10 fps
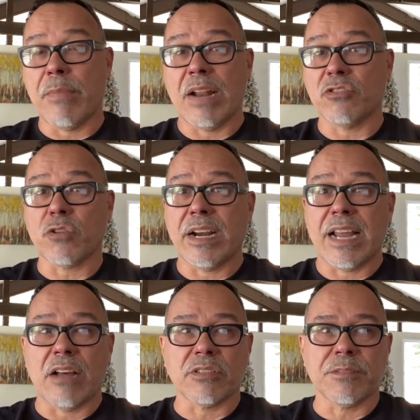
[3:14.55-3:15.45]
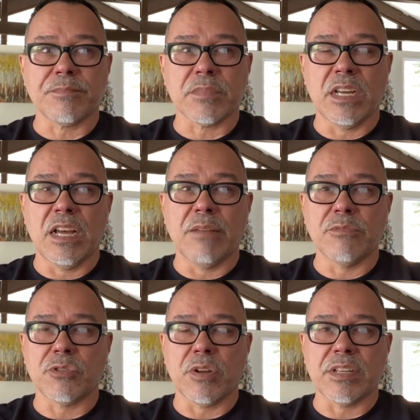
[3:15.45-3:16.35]
might have dried out
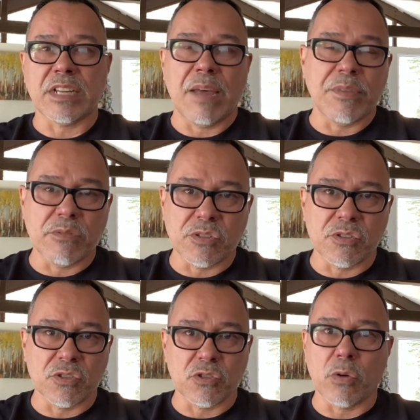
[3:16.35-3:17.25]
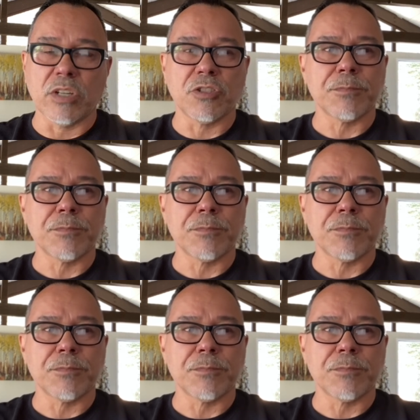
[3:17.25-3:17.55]
during the time that it was in storage.